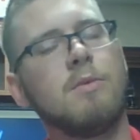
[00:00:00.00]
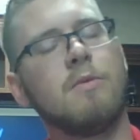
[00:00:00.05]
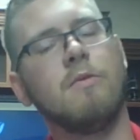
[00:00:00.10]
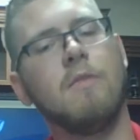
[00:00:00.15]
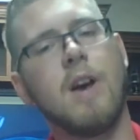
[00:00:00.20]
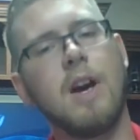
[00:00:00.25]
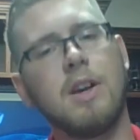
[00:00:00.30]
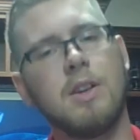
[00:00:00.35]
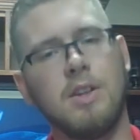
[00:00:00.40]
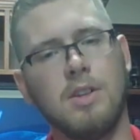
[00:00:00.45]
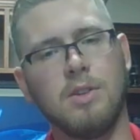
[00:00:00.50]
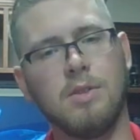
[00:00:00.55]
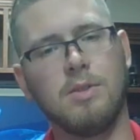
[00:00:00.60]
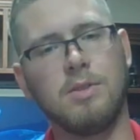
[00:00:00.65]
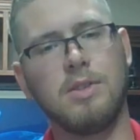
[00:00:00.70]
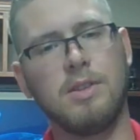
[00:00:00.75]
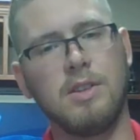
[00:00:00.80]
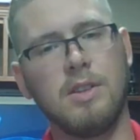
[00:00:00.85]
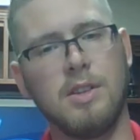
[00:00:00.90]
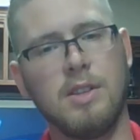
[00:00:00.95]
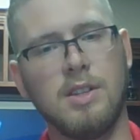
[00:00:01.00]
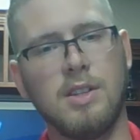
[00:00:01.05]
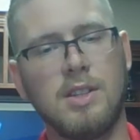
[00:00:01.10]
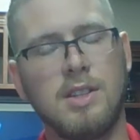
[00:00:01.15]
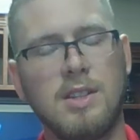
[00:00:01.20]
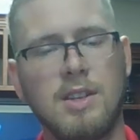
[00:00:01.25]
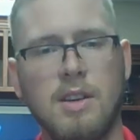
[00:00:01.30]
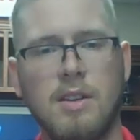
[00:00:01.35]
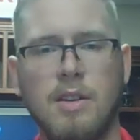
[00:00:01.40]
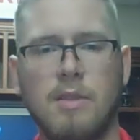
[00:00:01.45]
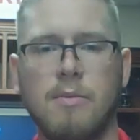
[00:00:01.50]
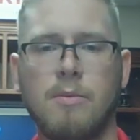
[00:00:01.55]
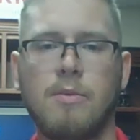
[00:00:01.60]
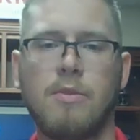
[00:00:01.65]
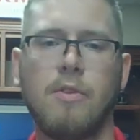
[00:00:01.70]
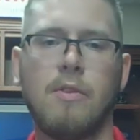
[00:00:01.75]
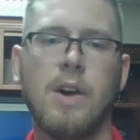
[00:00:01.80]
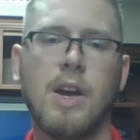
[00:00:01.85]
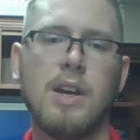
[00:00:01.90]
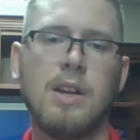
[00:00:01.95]
values, is
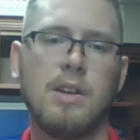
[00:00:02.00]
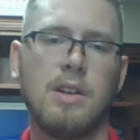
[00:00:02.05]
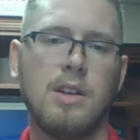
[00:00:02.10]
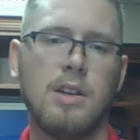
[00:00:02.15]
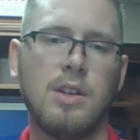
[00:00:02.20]
providing